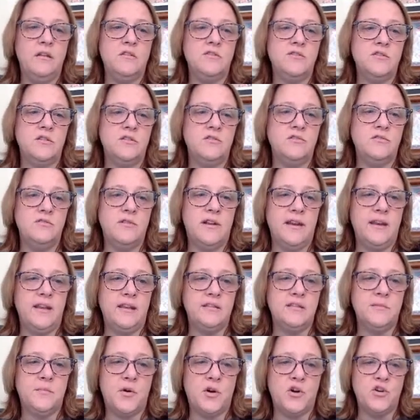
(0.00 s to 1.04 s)
So you do not
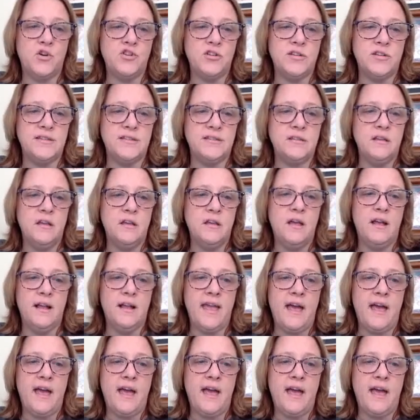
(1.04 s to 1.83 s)
need to purchase a